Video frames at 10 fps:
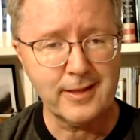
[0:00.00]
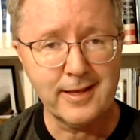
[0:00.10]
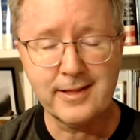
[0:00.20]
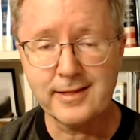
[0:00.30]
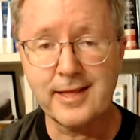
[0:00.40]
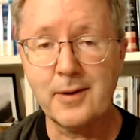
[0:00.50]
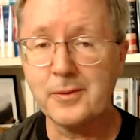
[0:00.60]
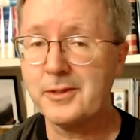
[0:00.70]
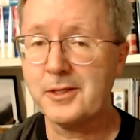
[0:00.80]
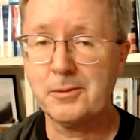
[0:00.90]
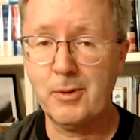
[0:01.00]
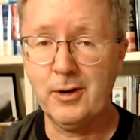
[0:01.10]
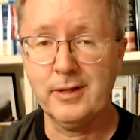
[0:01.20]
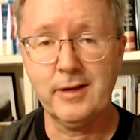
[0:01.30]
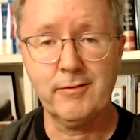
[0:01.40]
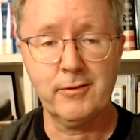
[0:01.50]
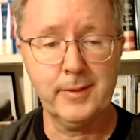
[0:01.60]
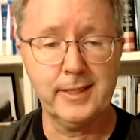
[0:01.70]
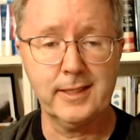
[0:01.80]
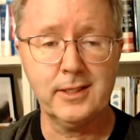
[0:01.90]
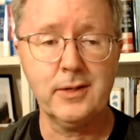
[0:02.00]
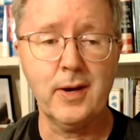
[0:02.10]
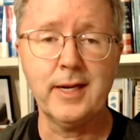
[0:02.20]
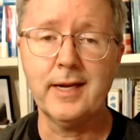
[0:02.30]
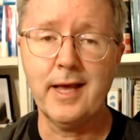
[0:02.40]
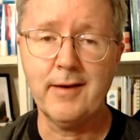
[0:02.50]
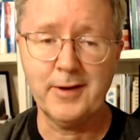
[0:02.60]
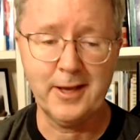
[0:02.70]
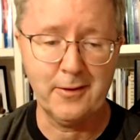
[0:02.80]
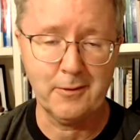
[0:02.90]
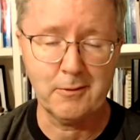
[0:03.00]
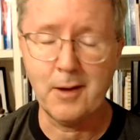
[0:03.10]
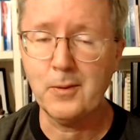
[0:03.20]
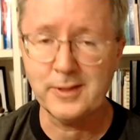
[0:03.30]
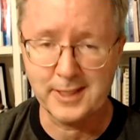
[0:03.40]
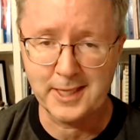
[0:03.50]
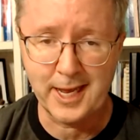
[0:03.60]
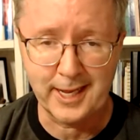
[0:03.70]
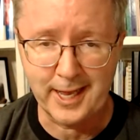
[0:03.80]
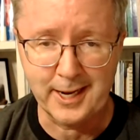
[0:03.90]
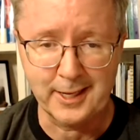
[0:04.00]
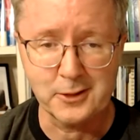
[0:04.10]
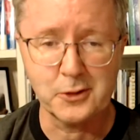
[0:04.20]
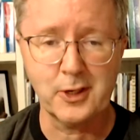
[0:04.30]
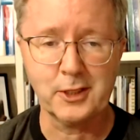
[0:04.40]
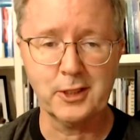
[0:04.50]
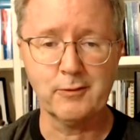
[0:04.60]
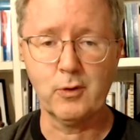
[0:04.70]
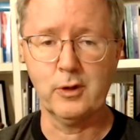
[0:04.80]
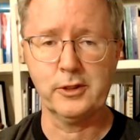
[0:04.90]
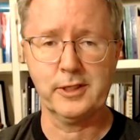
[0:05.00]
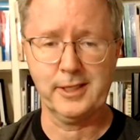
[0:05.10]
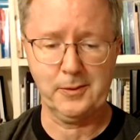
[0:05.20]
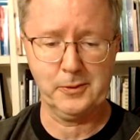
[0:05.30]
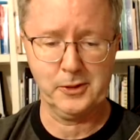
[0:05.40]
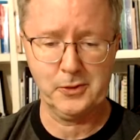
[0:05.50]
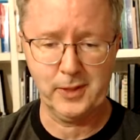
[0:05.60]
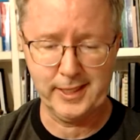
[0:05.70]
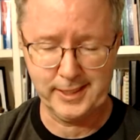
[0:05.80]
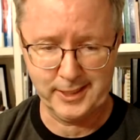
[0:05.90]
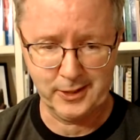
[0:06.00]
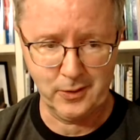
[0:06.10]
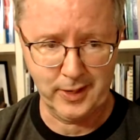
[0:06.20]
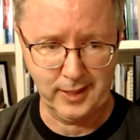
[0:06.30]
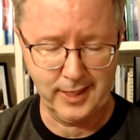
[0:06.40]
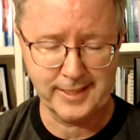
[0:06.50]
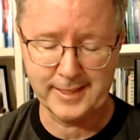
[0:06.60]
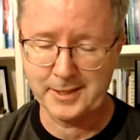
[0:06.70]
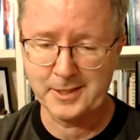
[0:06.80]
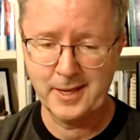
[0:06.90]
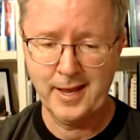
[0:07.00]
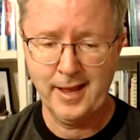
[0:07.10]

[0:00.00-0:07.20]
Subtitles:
think that was a smart thing for me to do. I wasn't getting any instruction, of course, because I was too lazy to go get lessons.